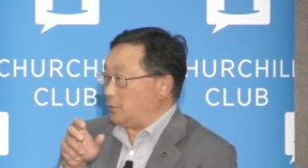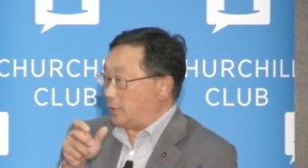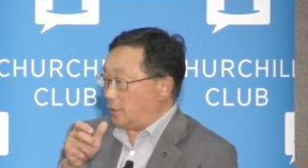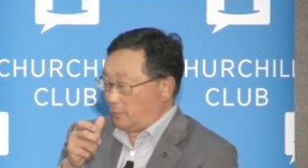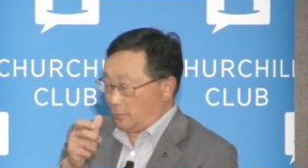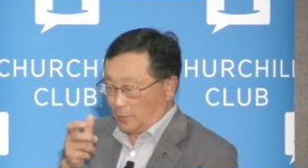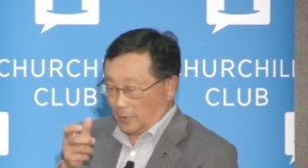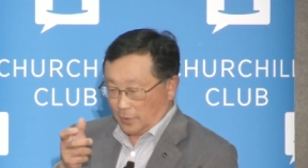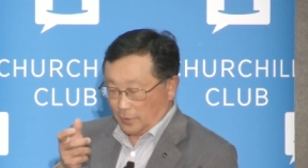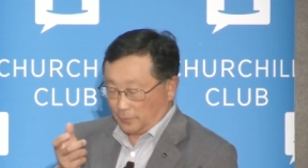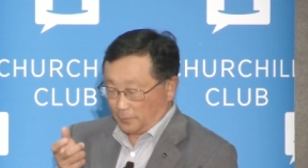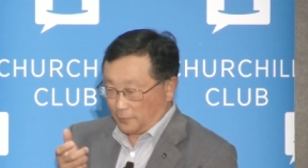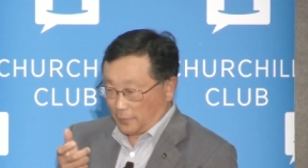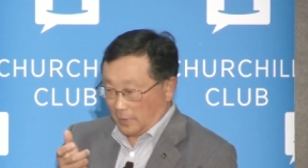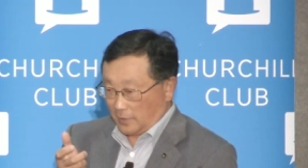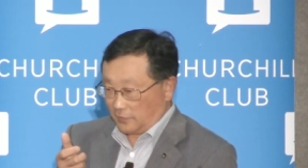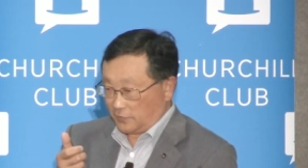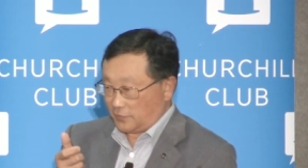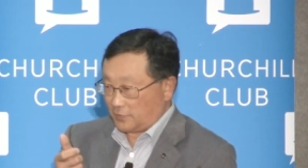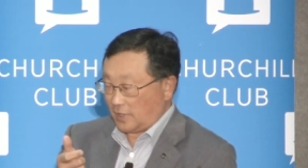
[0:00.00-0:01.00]
And
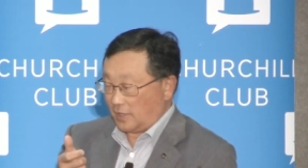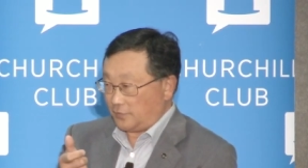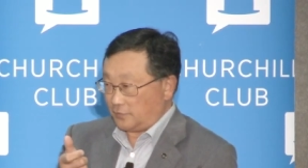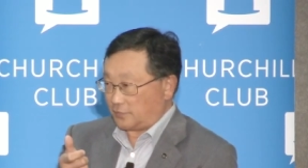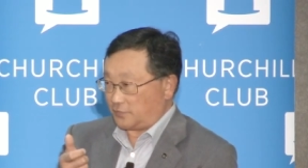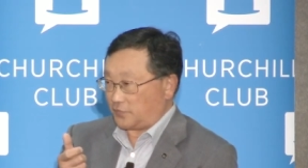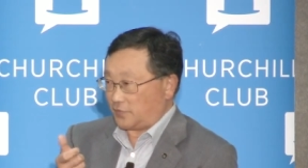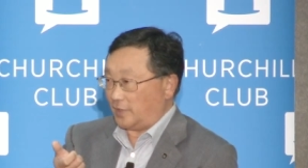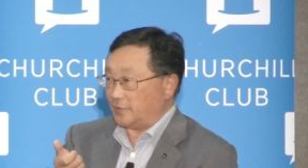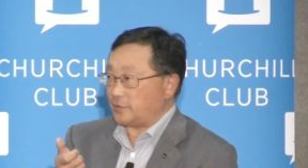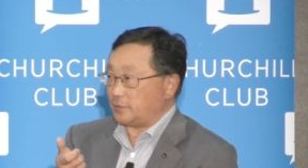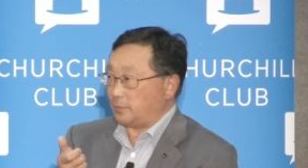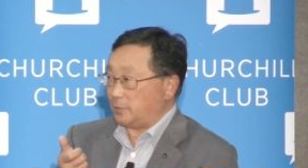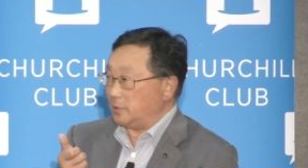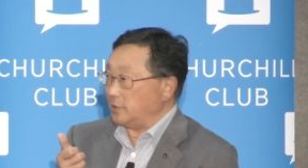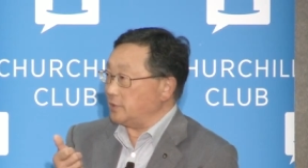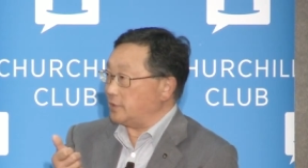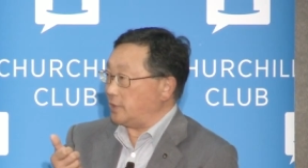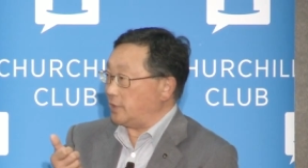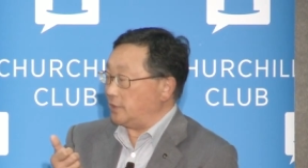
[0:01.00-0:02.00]
by the sense of
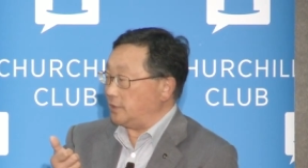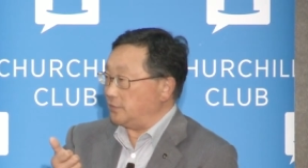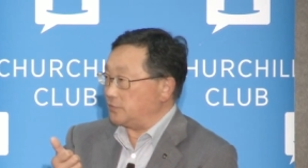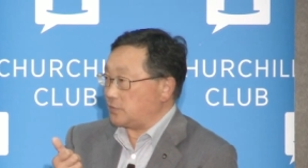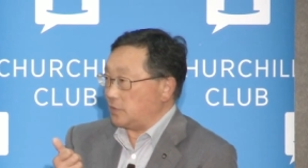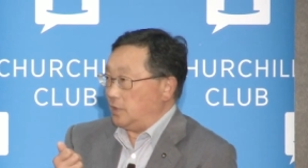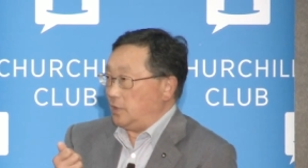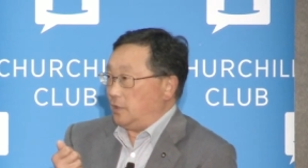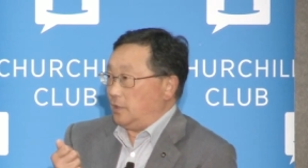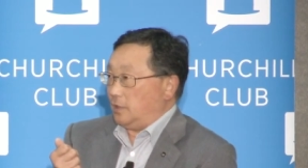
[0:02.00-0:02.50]
sensibility is